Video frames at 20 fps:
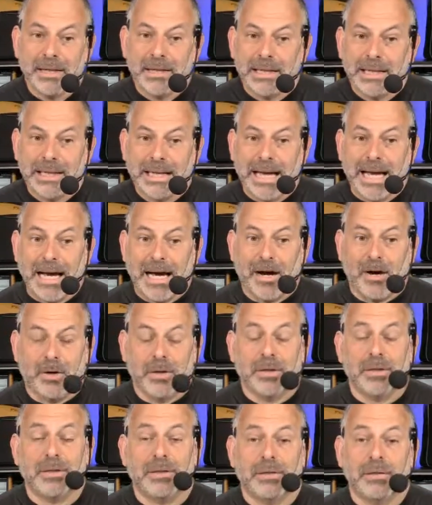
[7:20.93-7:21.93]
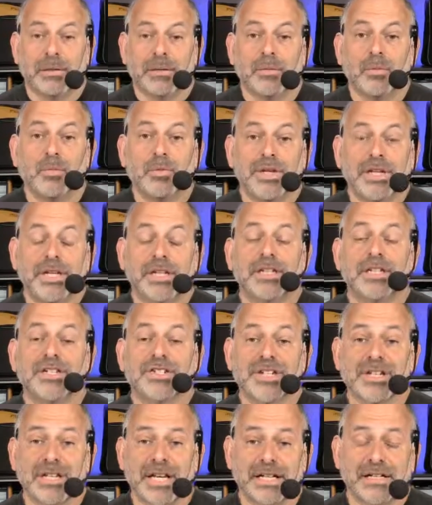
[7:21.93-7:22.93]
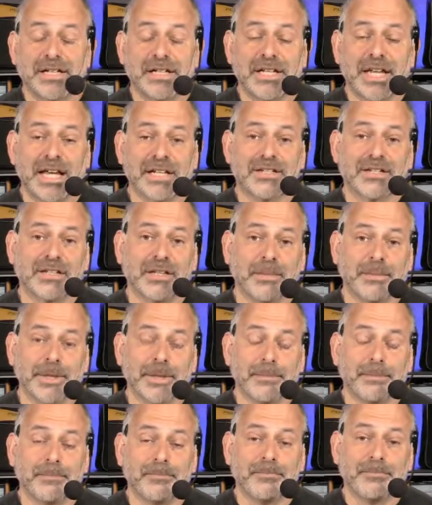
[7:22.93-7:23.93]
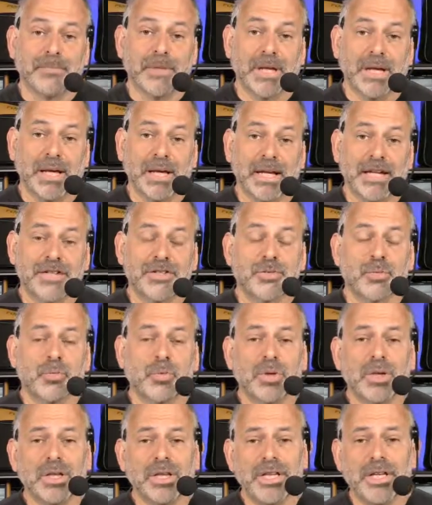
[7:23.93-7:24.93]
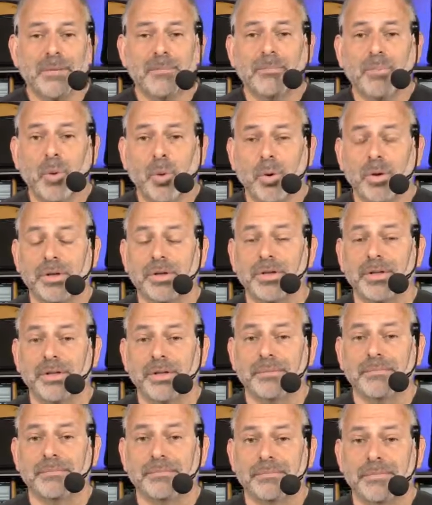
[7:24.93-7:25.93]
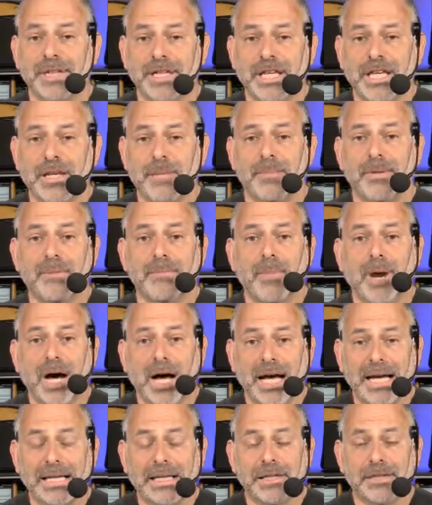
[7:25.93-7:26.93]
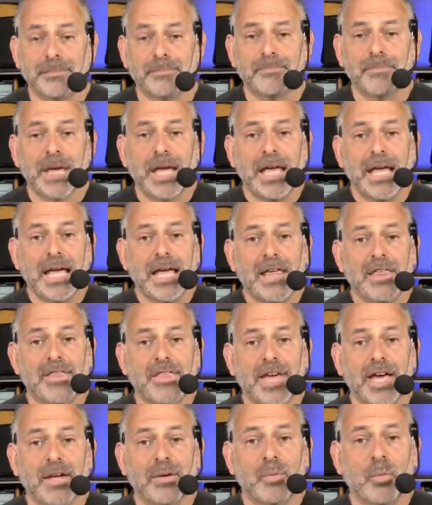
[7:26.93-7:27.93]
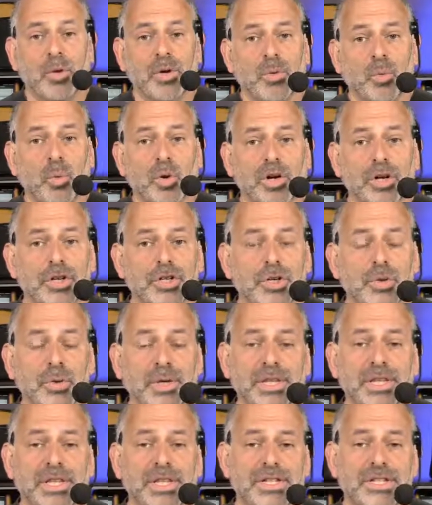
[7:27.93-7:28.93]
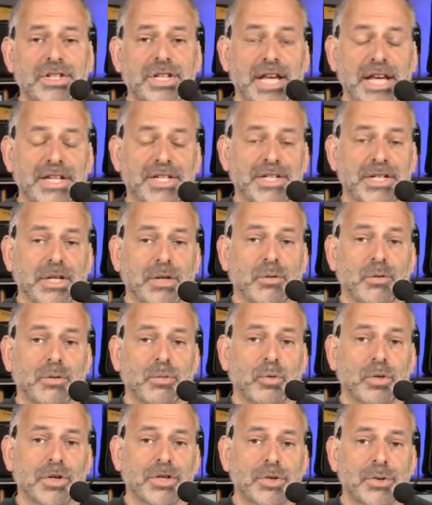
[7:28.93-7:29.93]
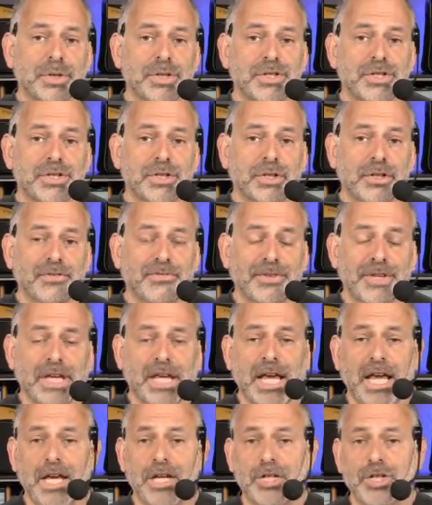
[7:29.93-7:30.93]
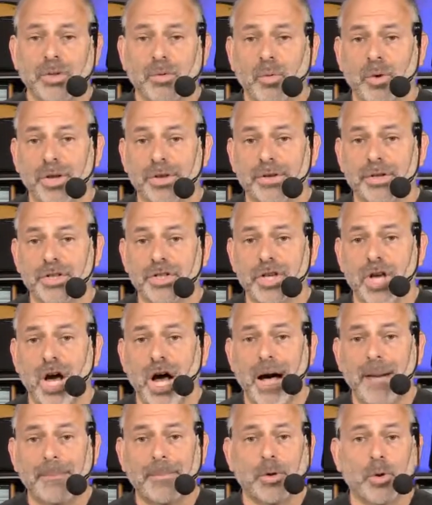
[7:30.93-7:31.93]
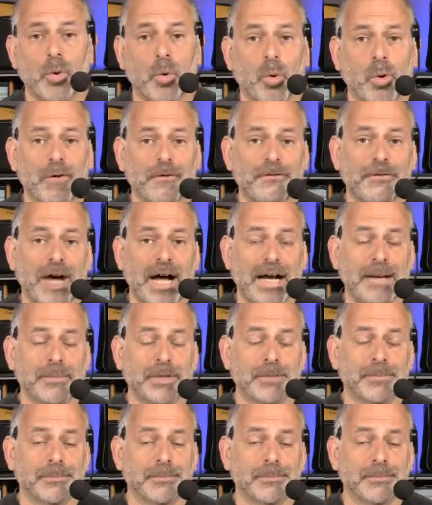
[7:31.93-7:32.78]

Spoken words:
Now, we need to select a test limit. And it's really important to keep in mind that when we're doing this testing, when we're doing certification, whether it's copper or fiber,